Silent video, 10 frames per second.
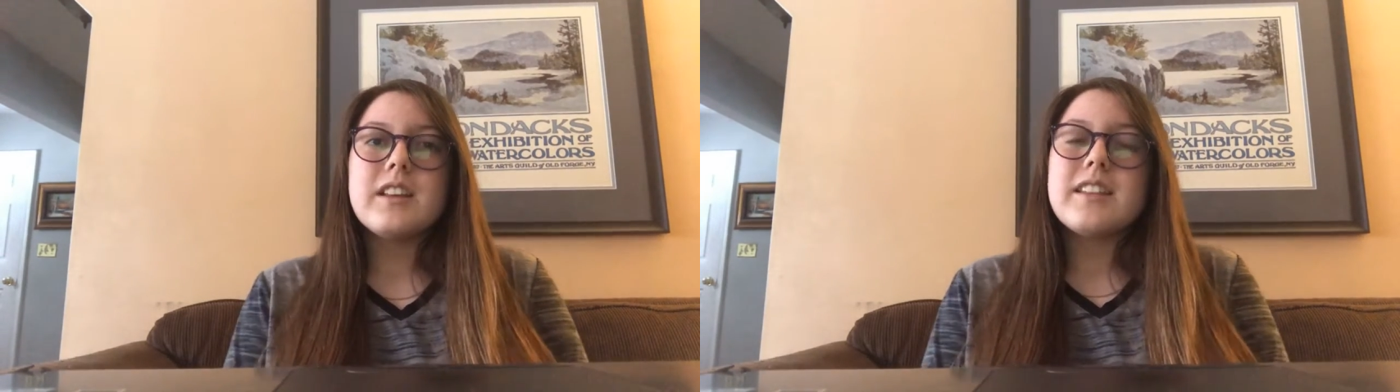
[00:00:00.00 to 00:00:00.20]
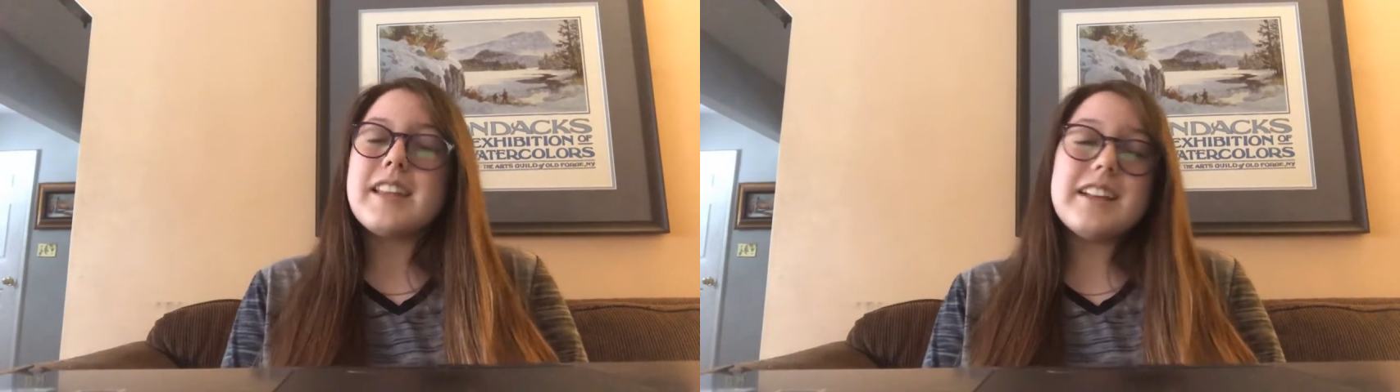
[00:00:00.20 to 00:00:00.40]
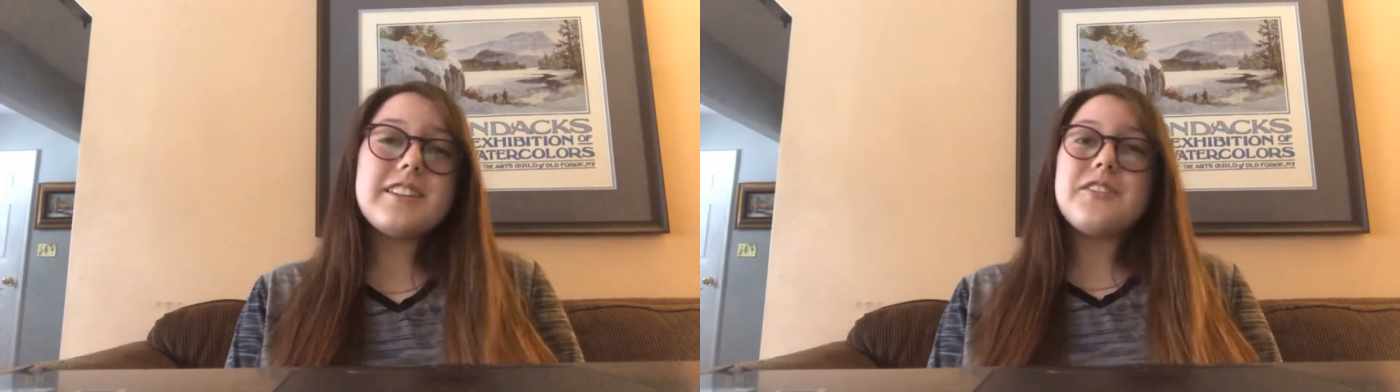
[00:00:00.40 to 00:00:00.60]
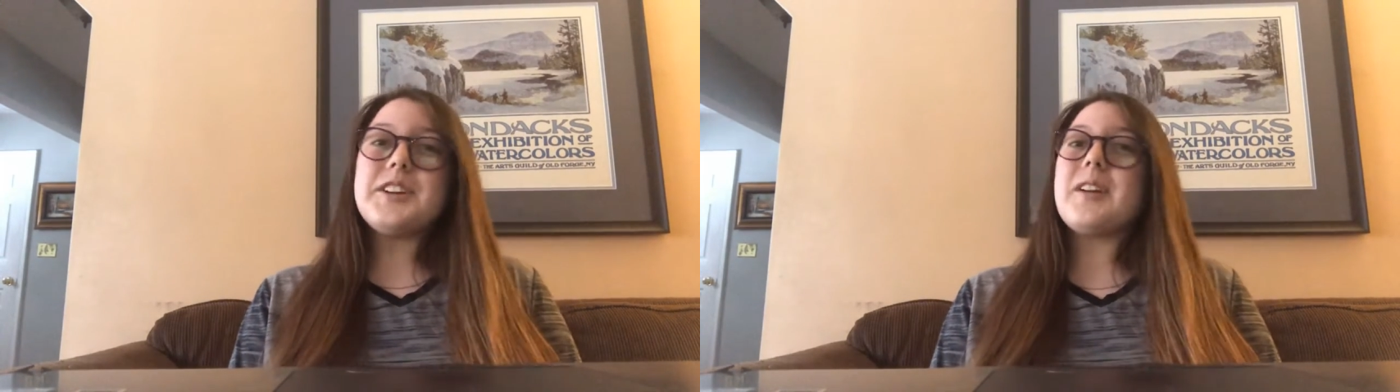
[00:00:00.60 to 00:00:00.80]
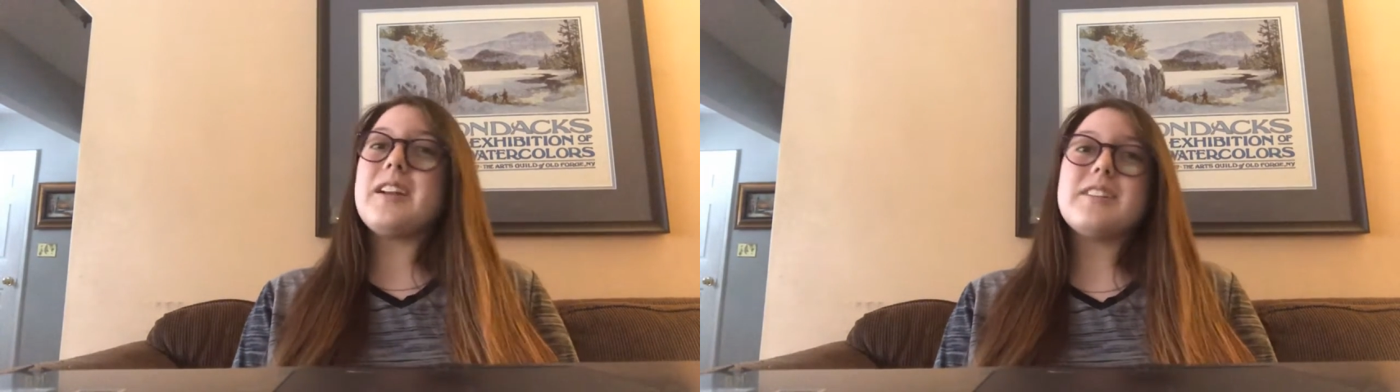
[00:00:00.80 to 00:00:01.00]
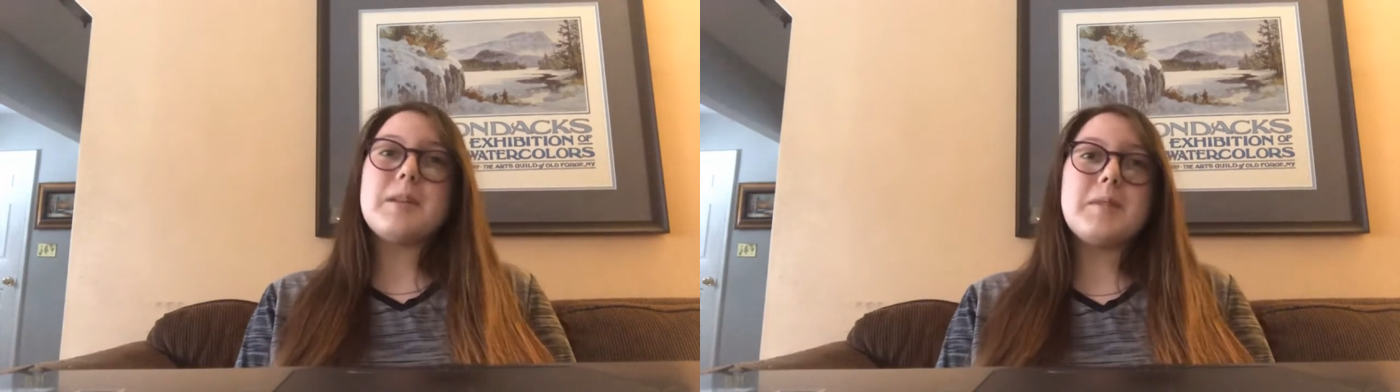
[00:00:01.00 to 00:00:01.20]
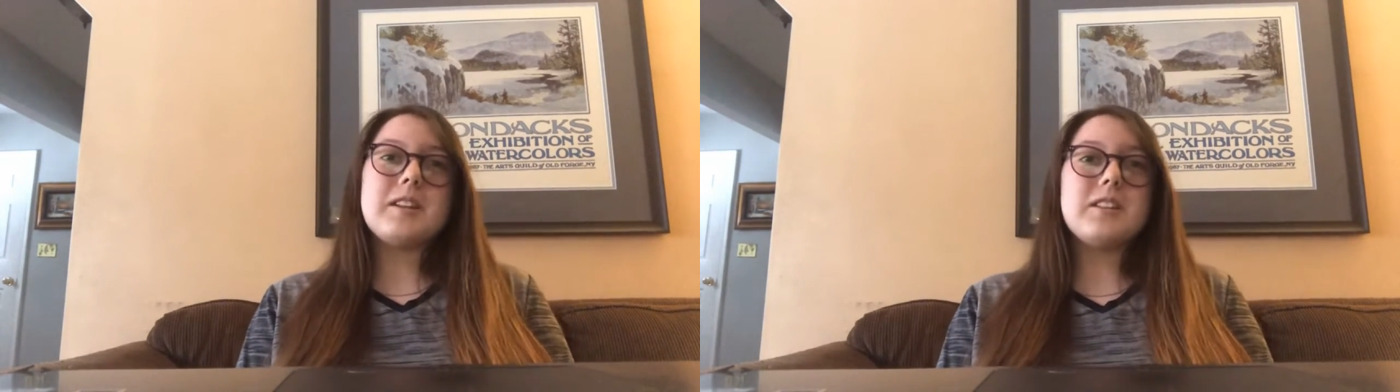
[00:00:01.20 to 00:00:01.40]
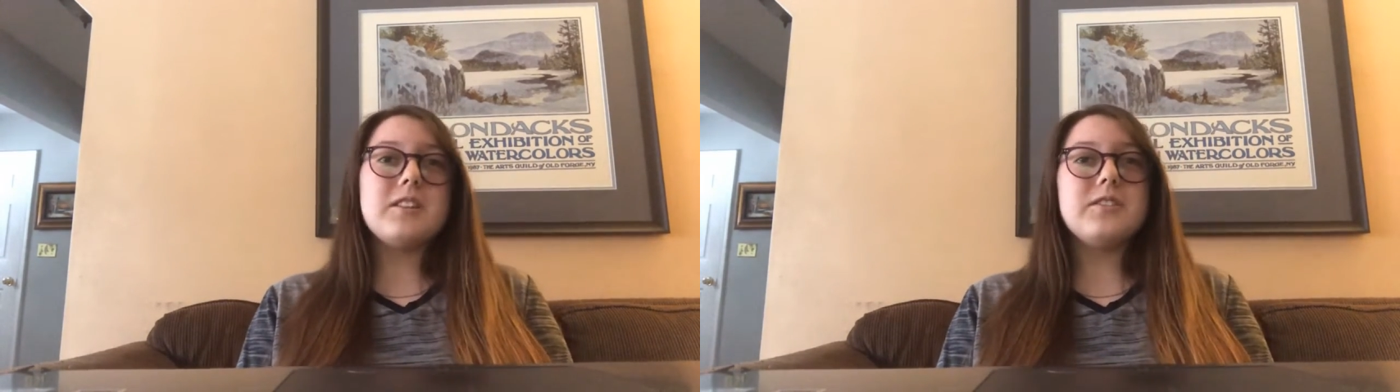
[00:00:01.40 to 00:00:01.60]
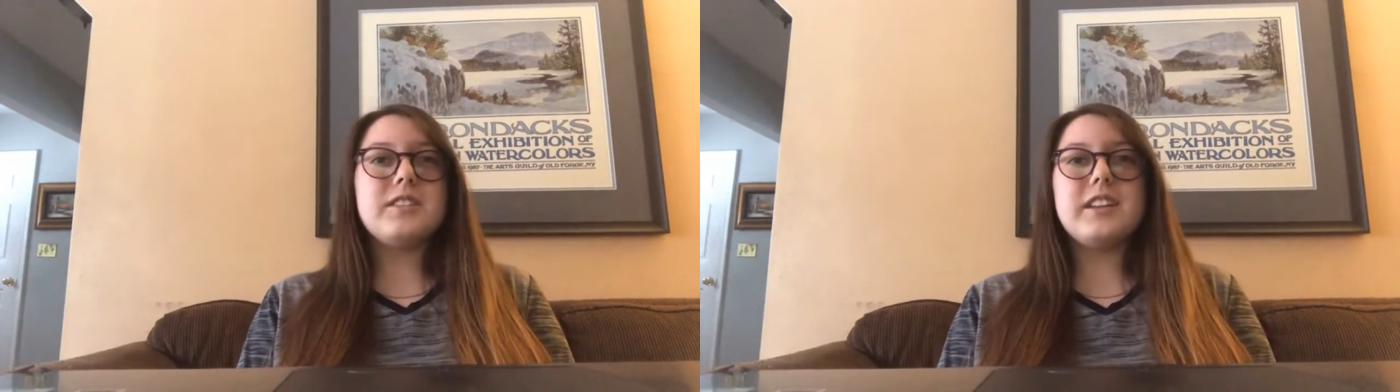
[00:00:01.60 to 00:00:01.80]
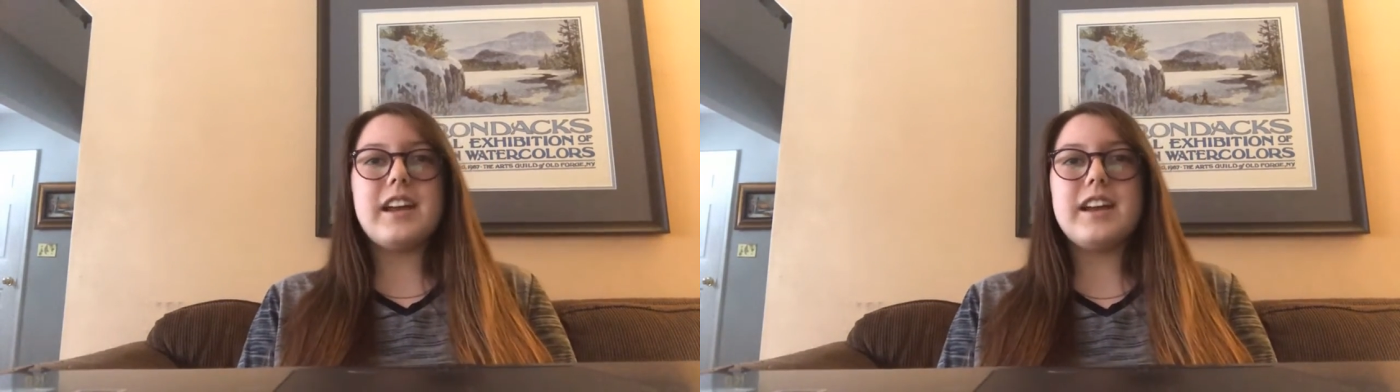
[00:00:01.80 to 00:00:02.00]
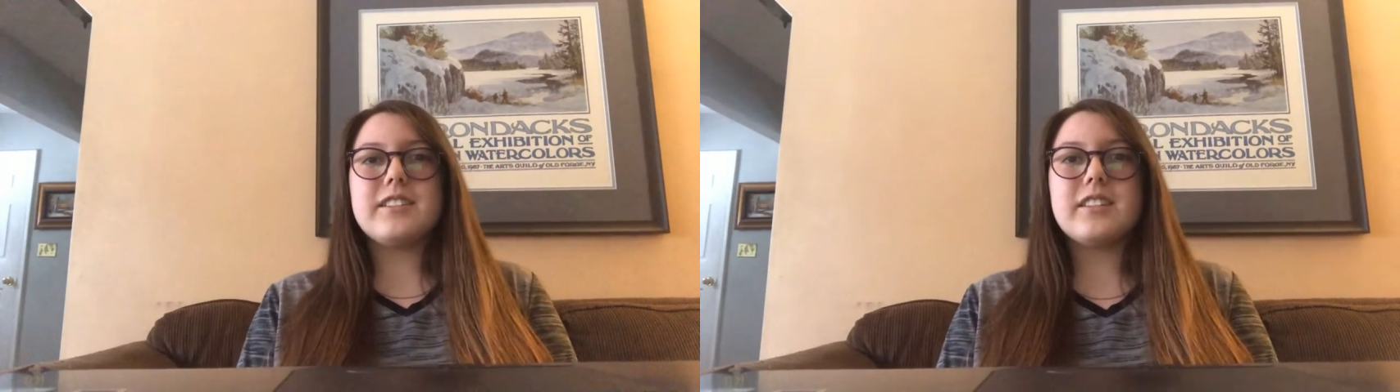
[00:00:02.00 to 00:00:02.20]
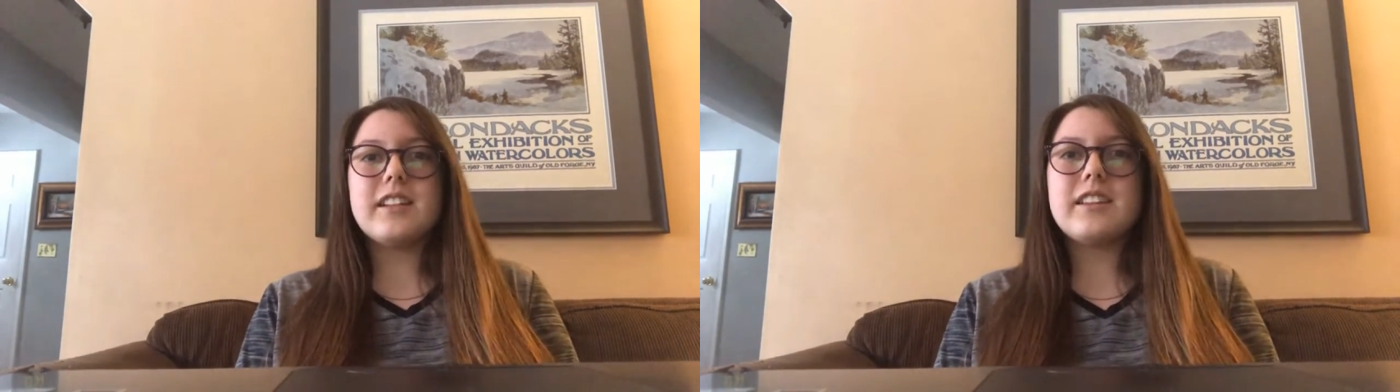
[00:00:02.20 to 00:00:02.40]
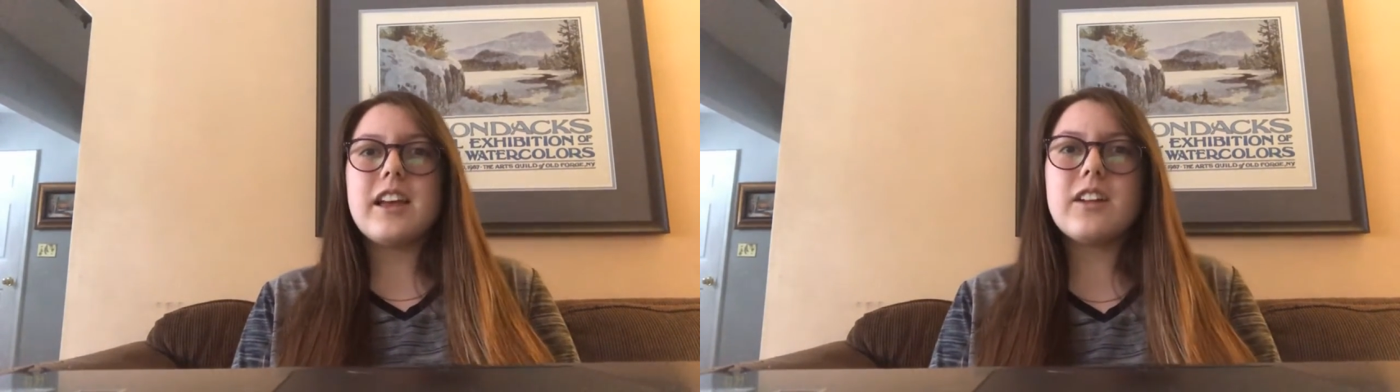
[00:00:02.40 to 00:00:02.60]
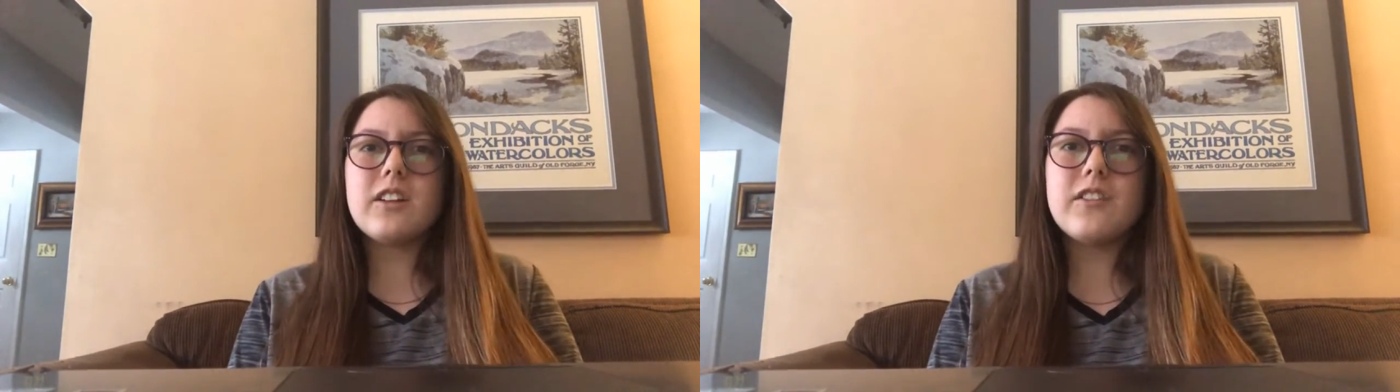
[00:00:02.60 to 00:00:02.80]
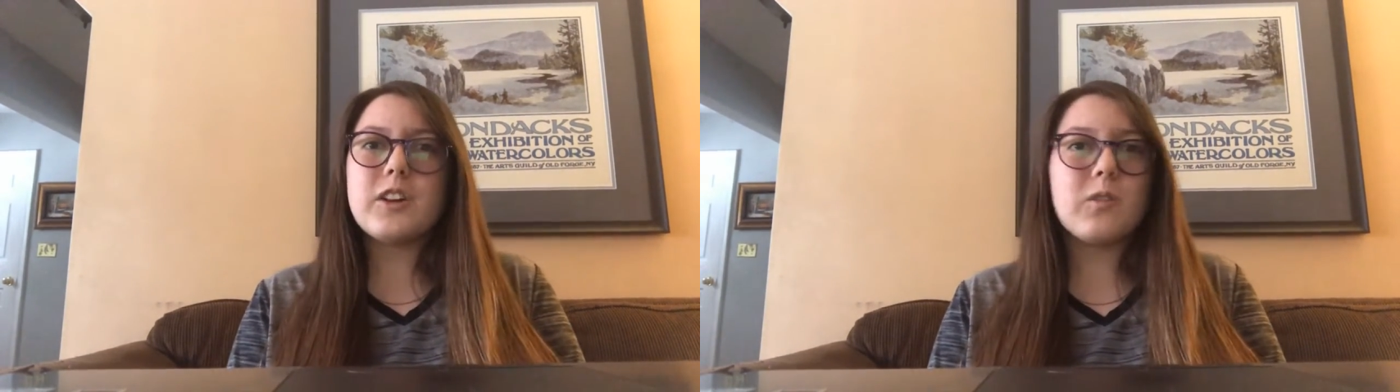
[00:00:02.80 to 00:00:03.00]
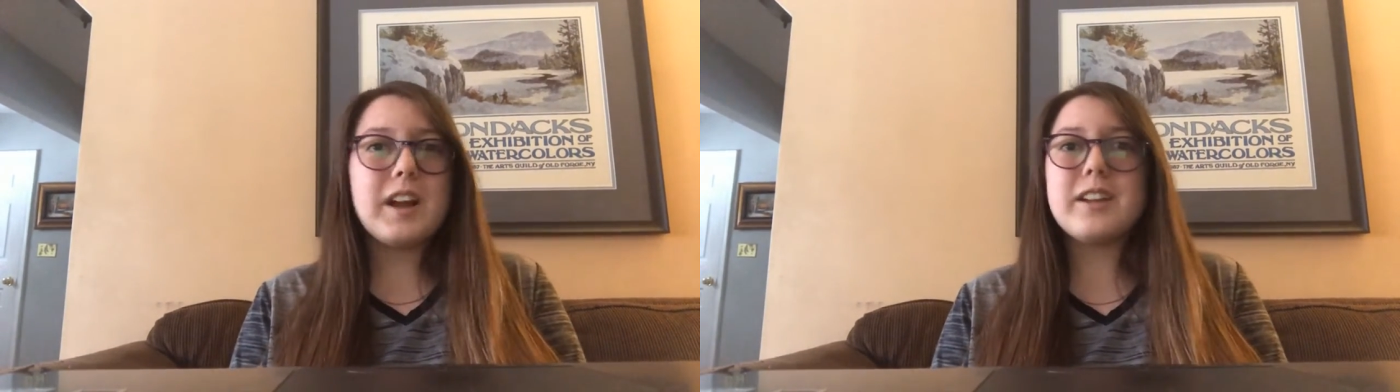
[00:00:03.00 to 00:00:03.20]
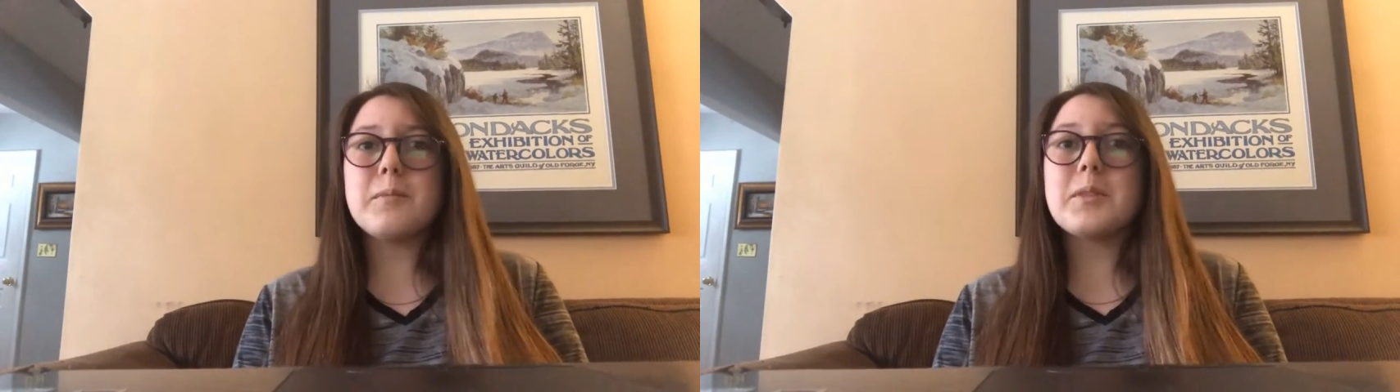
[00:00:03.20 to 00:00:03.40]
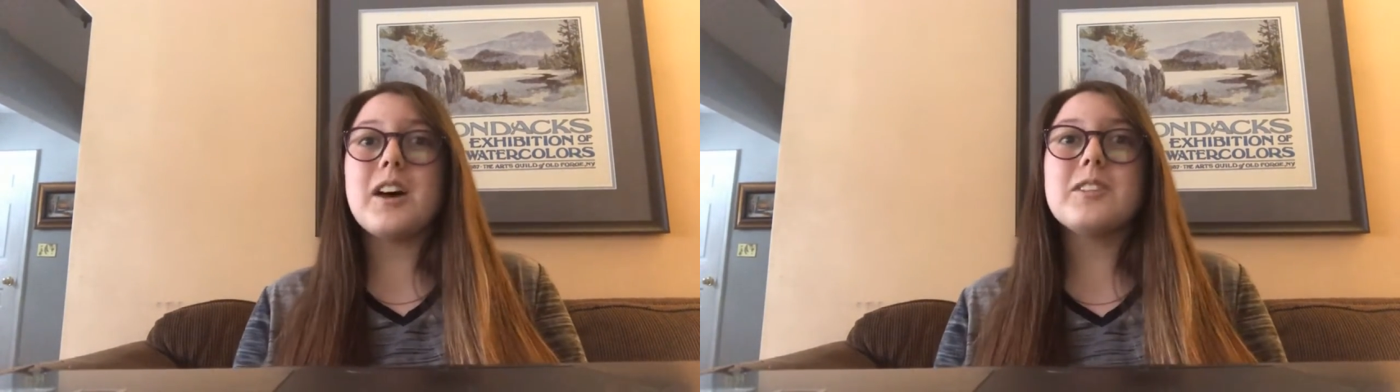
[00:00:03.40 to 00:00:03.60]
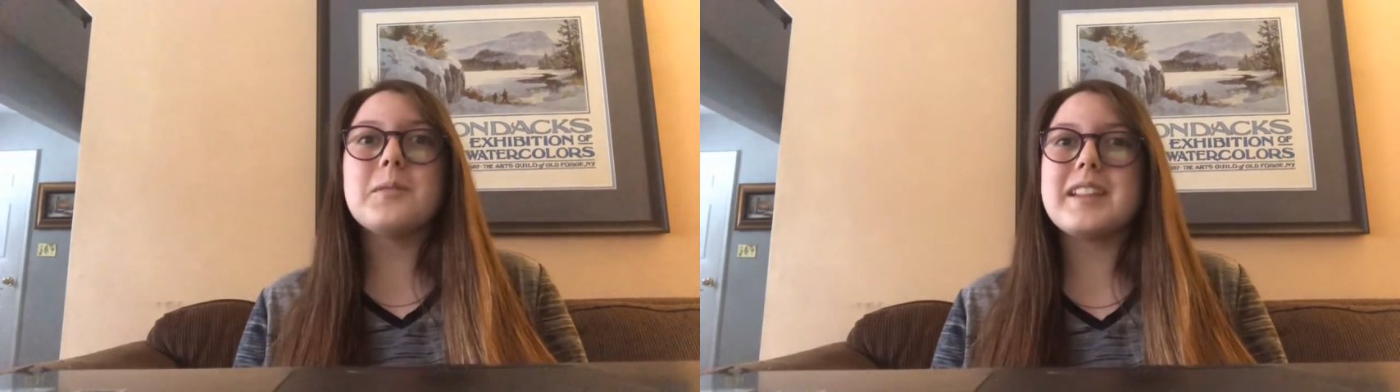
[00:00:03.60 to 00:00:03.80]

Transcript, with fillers: That's it for your entertainment news today, so let's head on over to Random Thoughts with